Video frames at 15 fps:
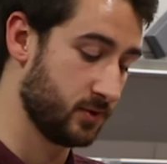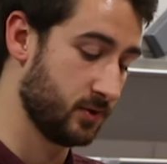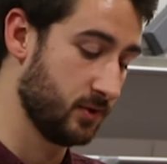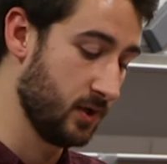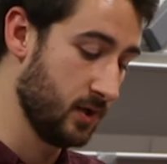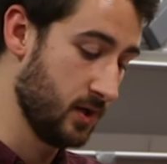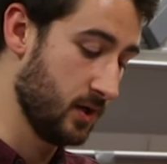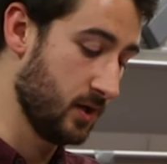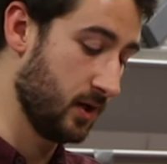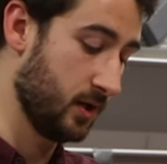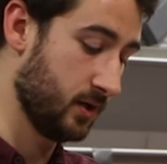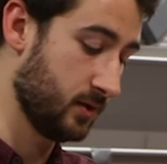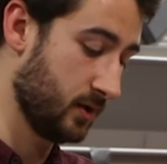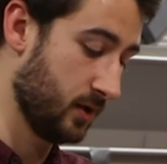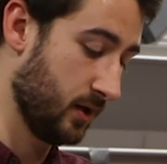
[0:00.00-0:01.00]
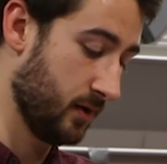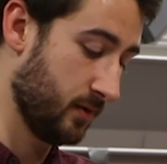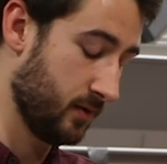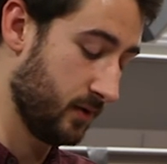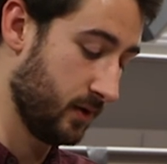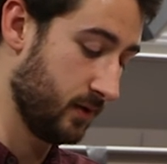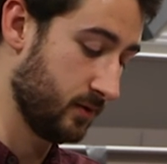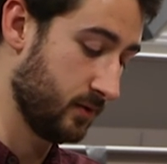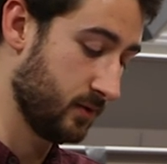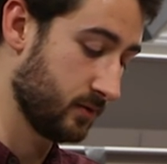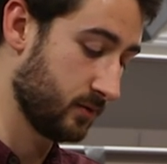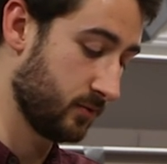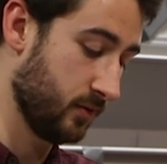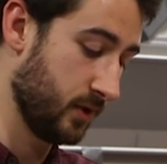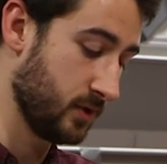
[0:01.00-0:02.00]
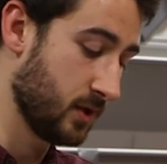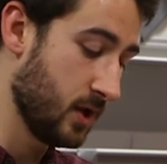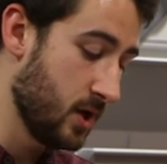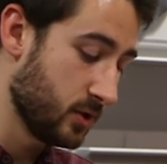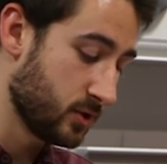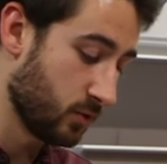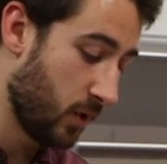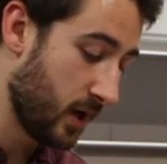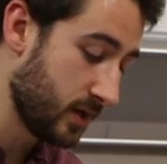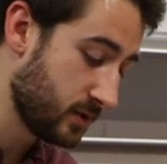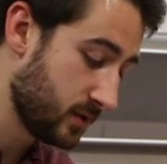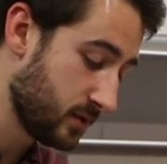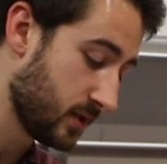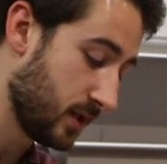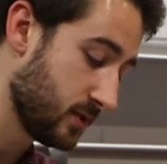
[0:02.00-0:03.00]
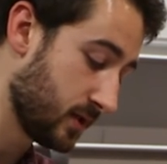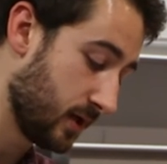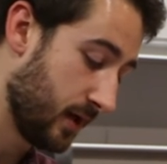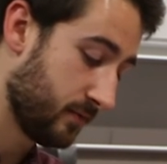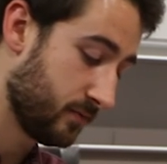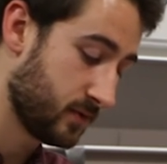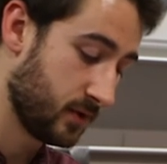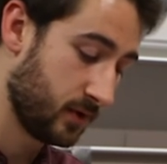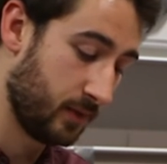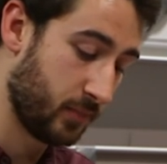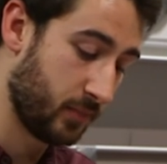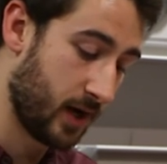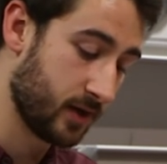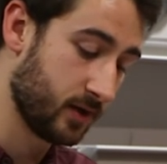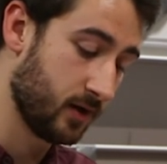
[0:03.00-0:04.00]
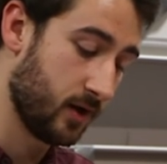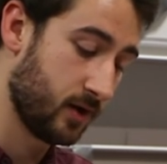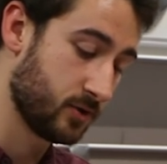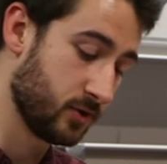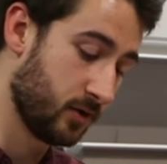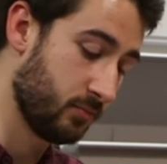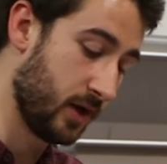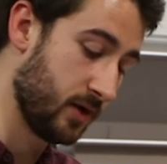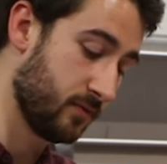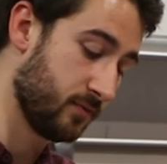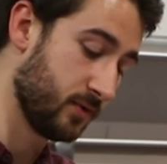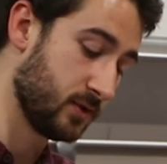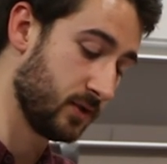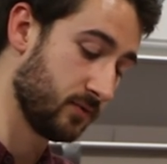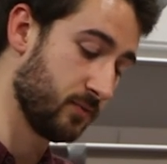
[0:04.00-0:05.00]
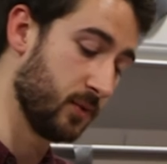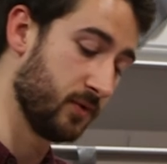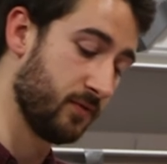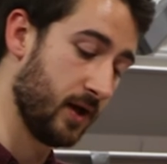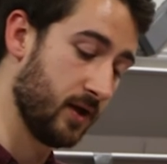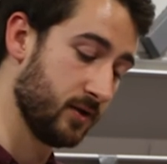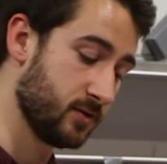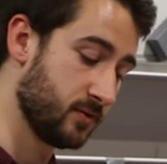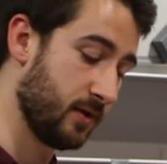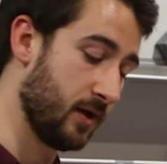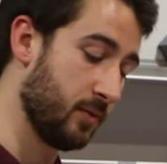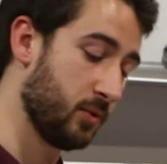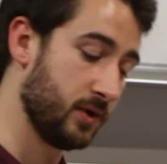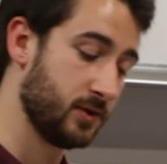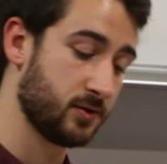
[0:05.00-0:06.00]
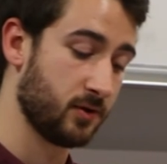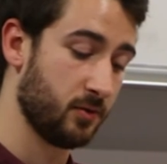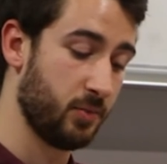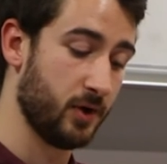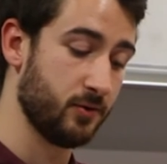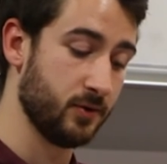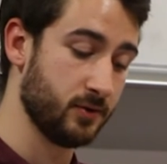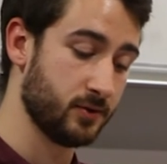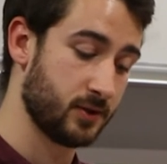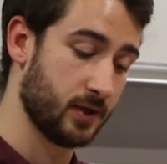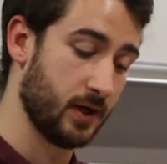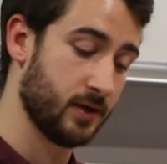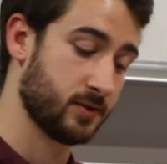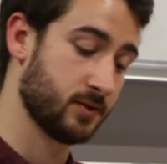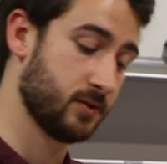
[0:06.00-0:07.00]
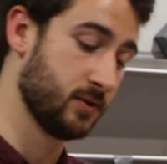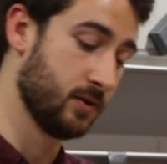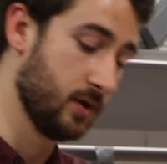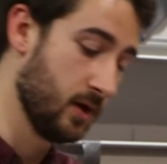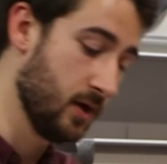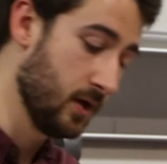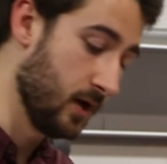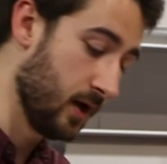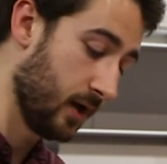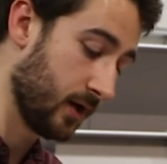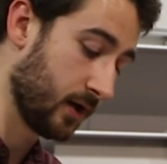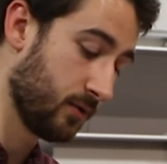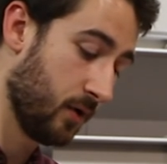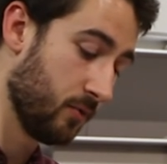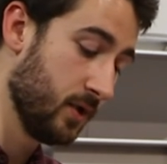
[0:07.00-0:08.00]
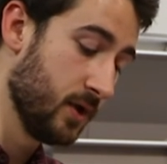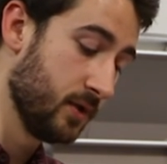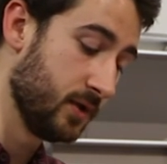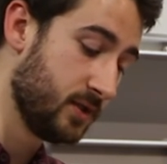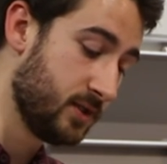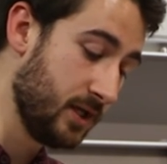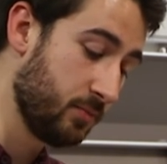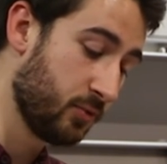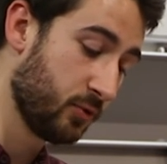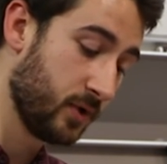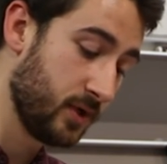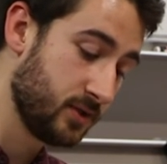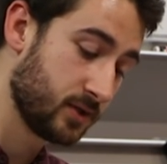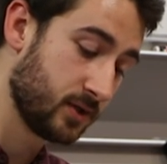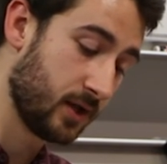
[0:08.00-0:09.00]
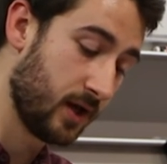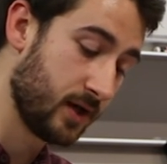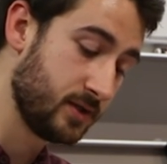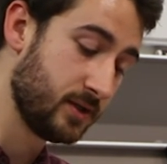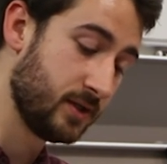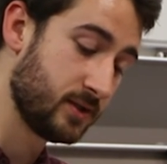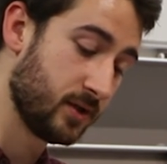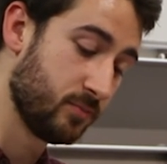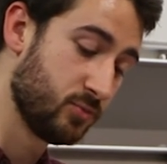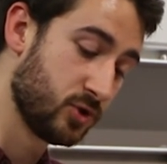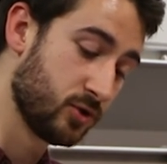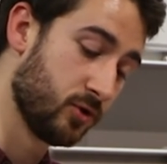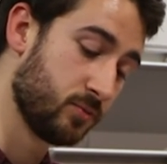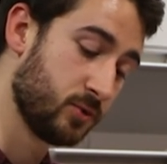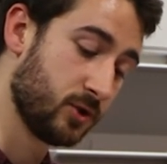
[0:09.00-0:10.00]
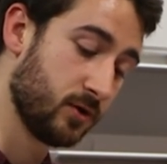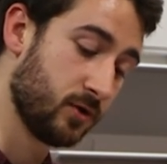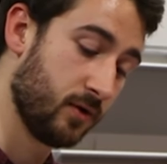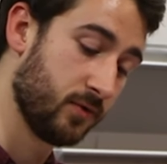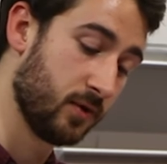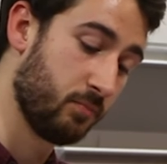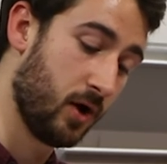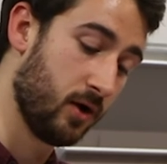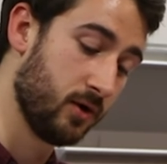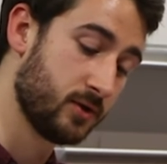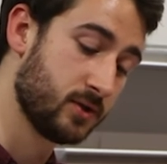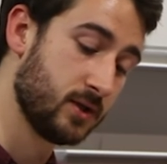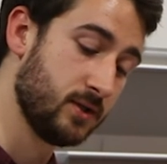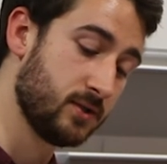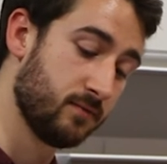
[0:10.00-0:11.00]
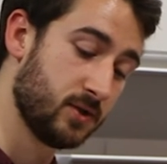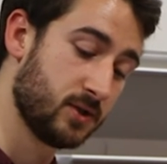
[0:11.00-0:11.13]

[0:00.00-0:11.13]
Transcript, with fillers: in, in, uh, in Greece. So, why is the centre left, by and large, not benefiting from the failures of their political opponents? He asks. And I quote The deep reason lies in its absorption of the policies of the